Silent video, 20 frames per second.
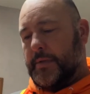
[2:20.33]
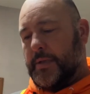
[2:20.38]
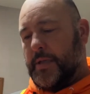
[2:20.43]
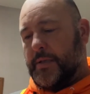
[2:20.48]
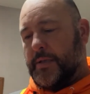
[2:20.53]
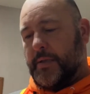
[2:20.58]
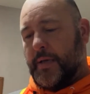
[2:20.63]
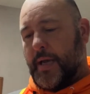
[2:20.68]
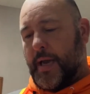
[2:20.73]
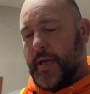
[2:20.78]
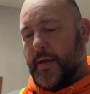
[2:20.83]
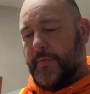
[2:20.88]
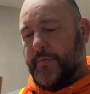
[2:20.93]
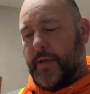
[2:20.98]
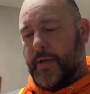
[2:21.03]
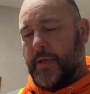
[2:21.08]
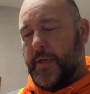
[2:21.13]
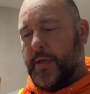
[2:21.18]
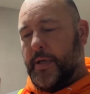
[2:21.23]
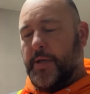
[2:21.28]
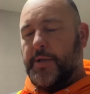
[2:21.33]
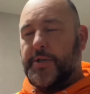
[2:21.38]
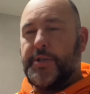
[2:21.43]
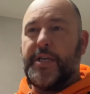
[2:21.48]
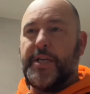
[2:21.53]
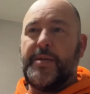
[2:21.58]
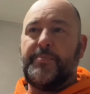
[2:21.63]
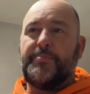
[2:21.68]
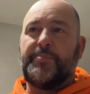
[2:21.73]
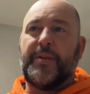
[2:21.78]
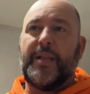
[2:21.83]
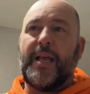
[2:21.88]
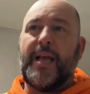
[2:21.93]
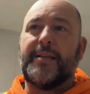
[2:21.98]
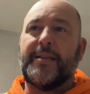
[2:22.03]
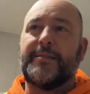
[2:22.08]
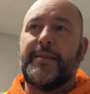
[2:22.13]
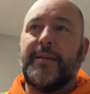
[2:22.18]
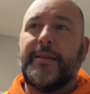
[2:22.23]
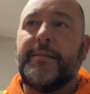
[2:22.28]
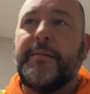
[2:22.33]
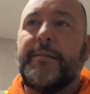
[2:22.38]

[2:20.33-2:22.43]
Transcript: kind of a cheap plastic